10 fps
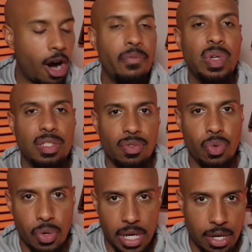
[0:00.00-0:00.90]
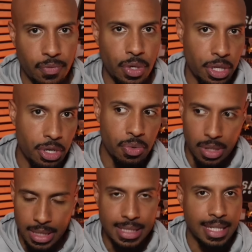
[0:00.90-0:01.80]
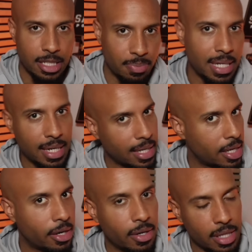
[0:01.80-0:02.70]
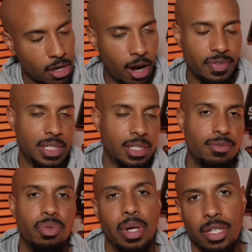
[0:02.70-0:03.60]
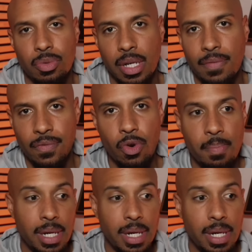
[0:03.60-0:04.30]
offensive coordinator for the New Orleans Saints beginning here in the offseason of 2024.